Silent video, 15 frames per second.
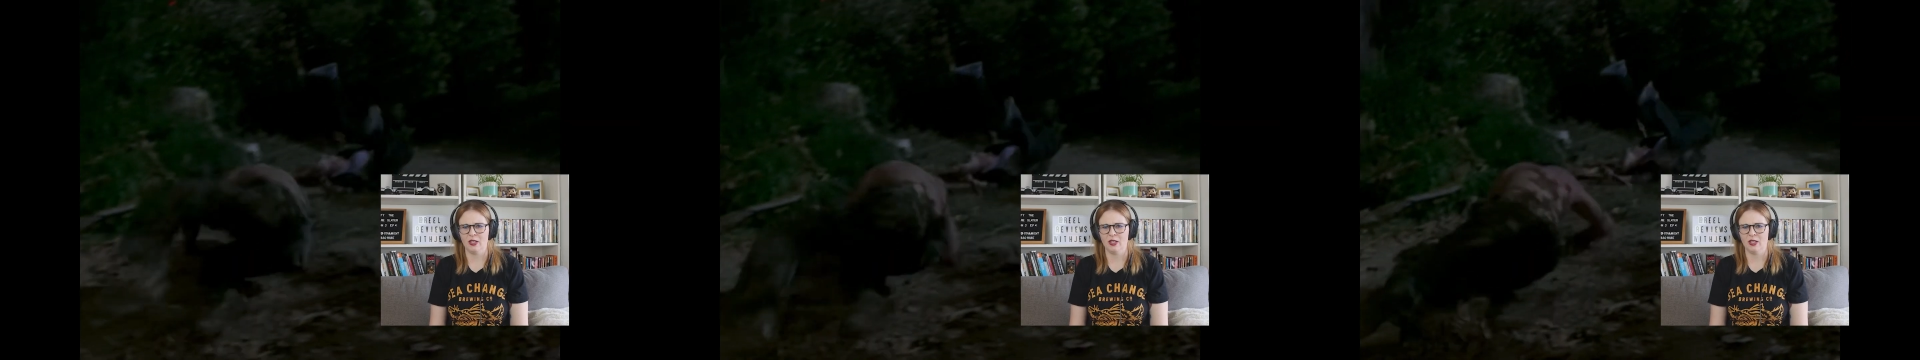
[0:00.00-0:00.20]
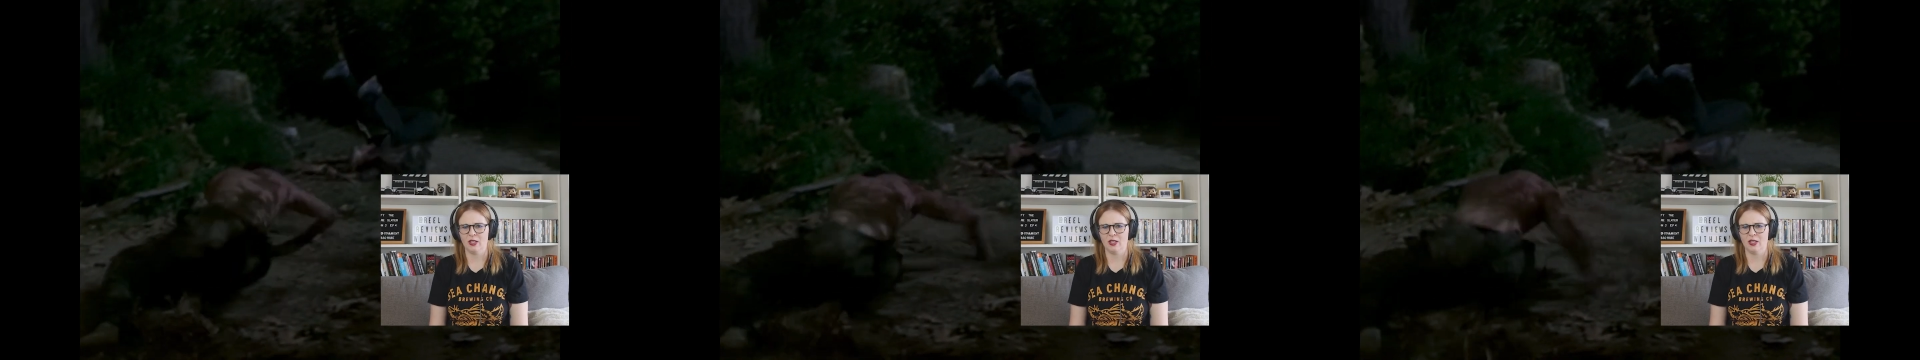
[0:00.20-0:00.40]

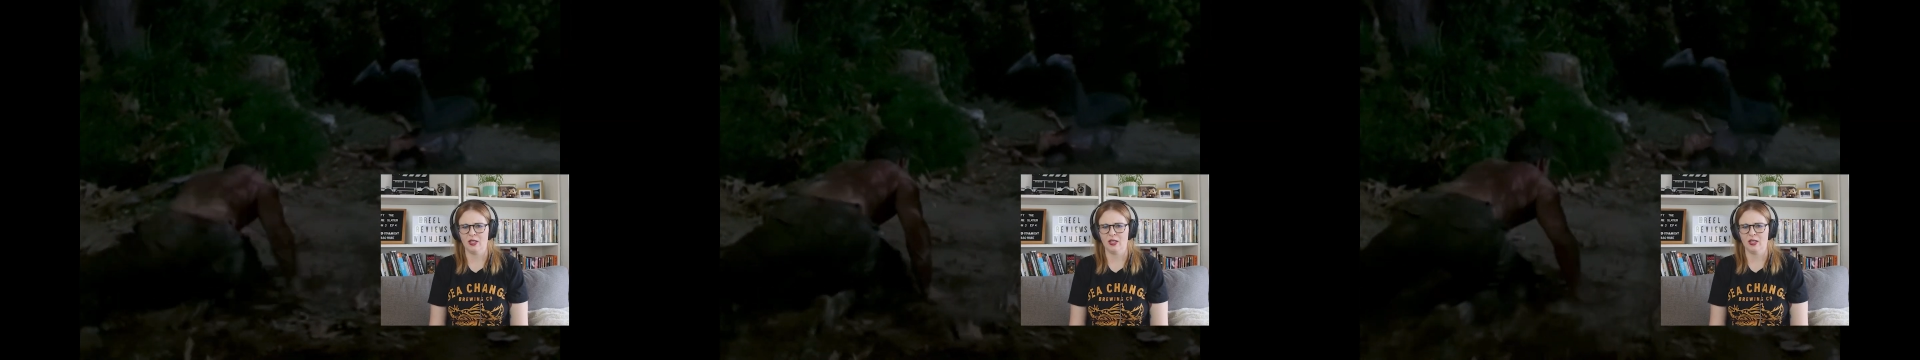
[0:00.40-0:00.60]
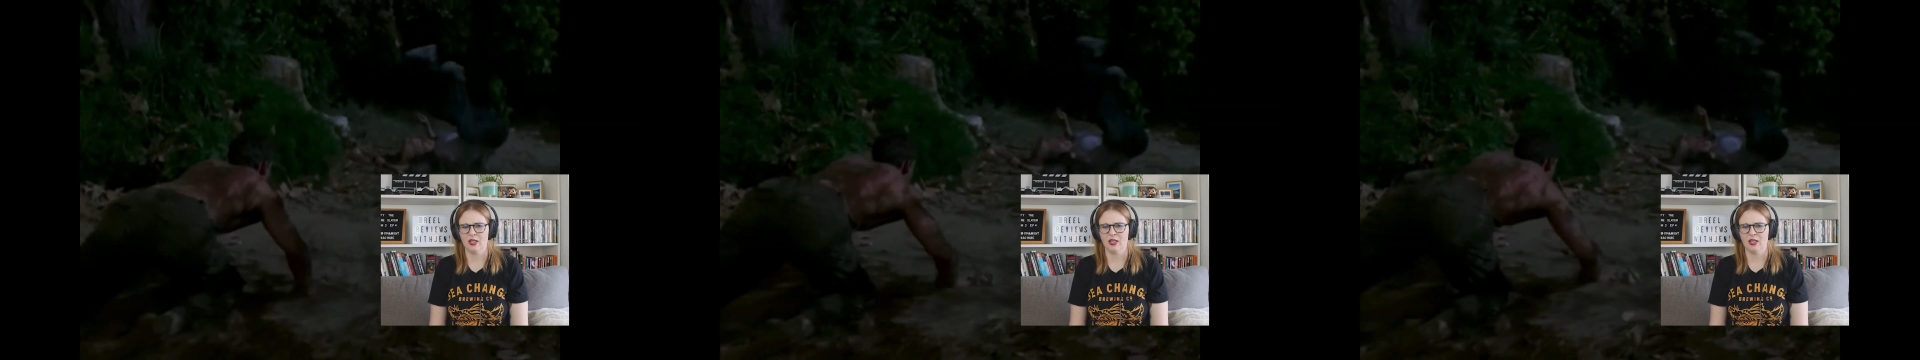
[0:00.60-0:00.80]

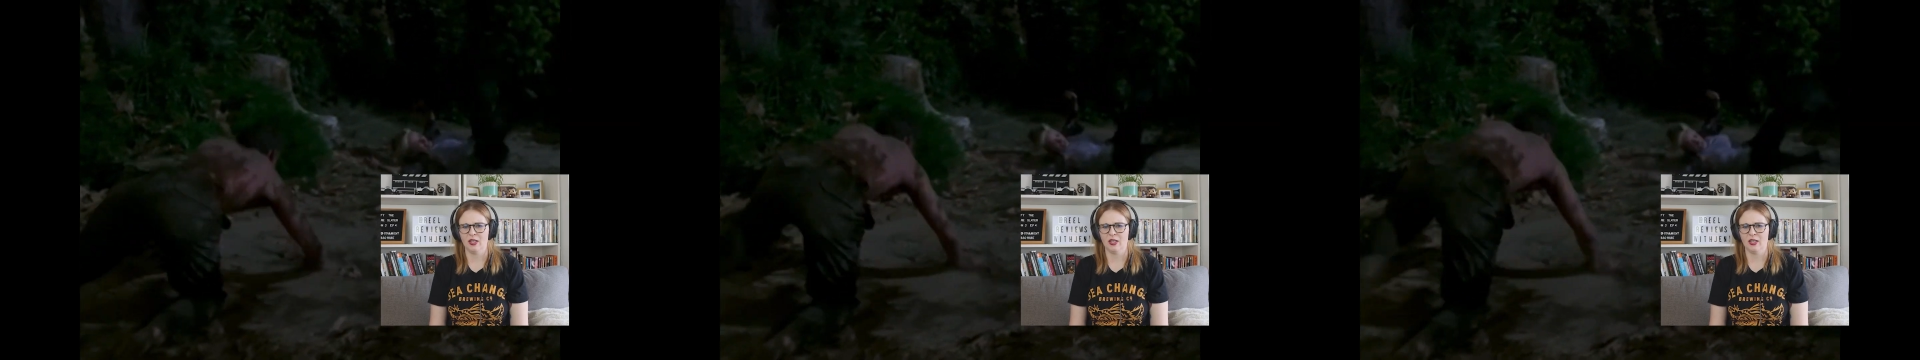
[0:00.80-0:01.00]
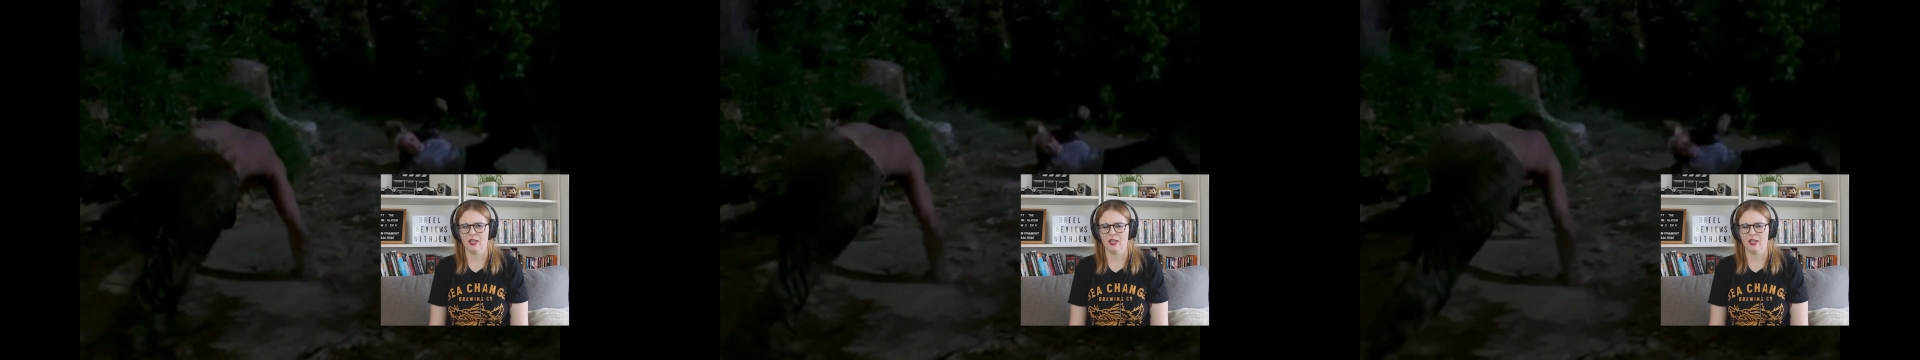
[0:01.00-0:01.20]

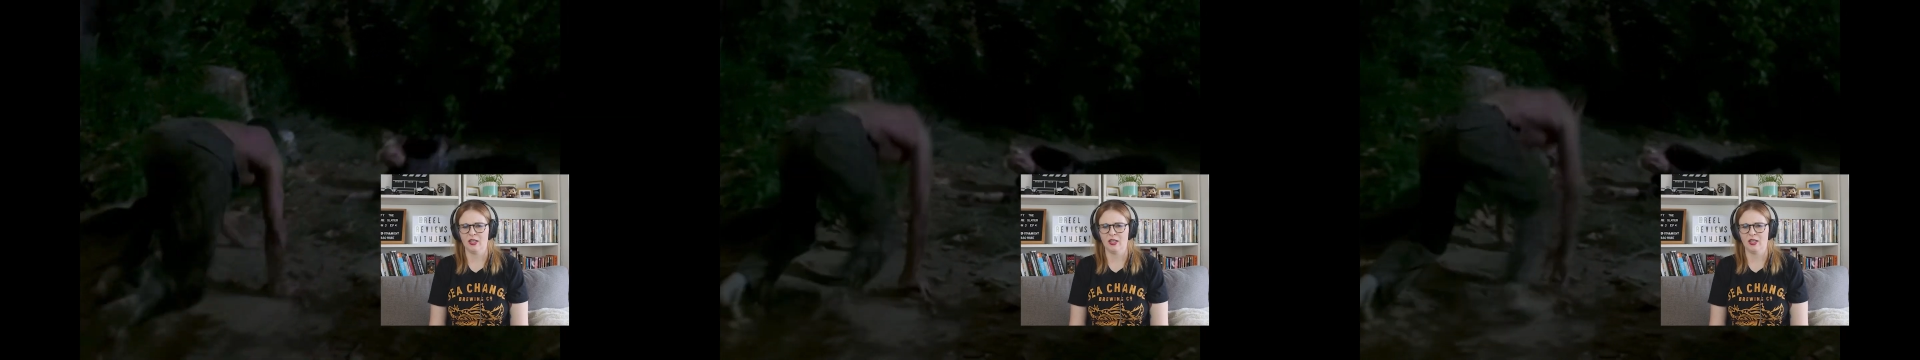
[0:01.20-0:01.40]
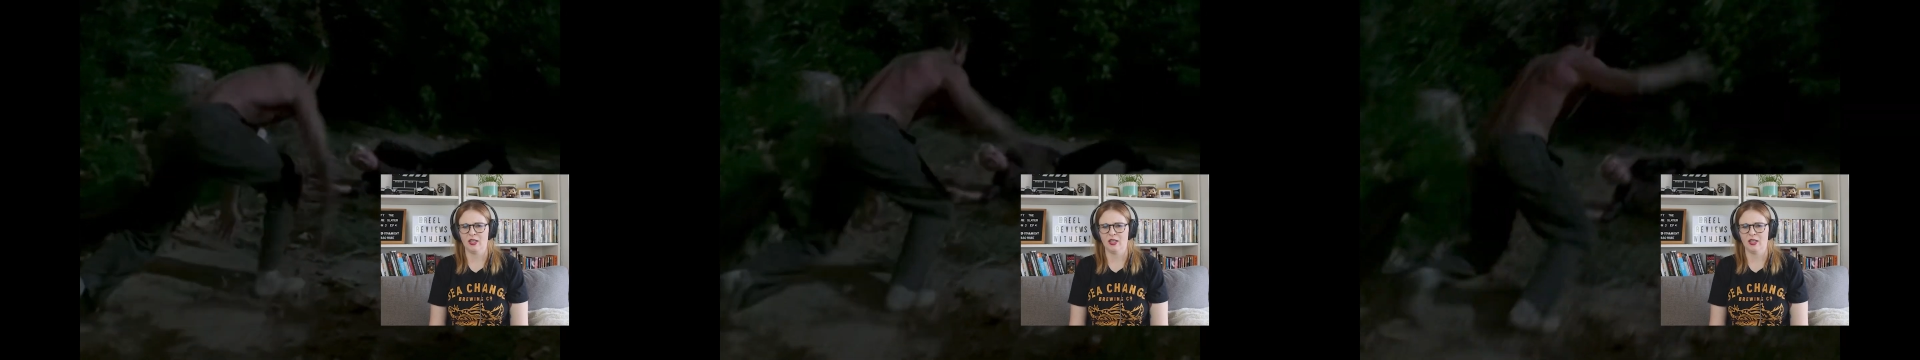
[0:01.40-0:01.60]

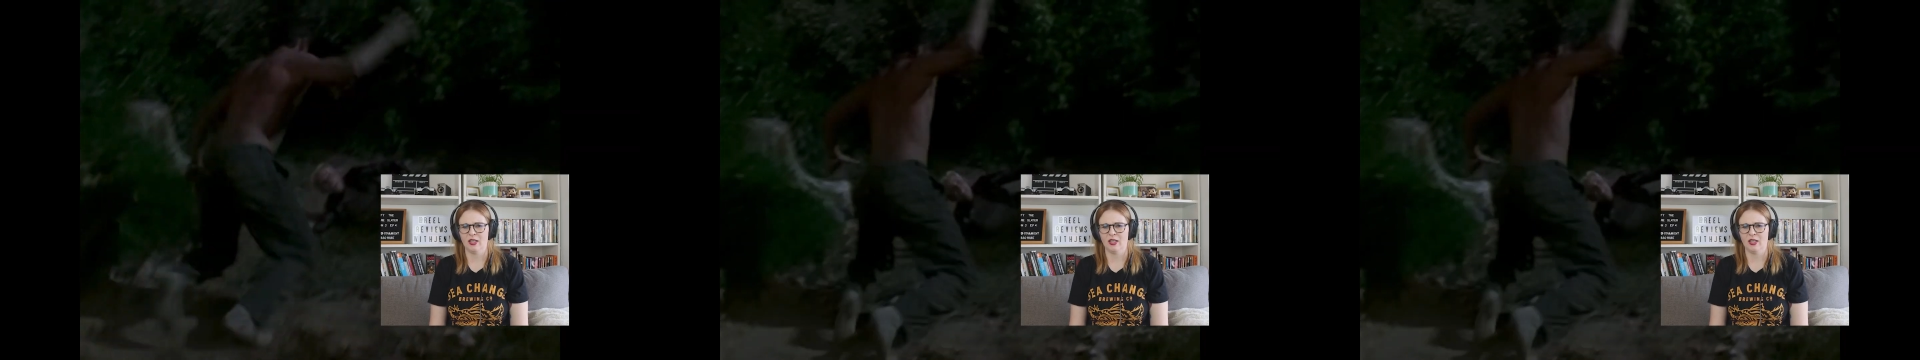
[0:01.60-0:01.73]
No one is speaking in this clip.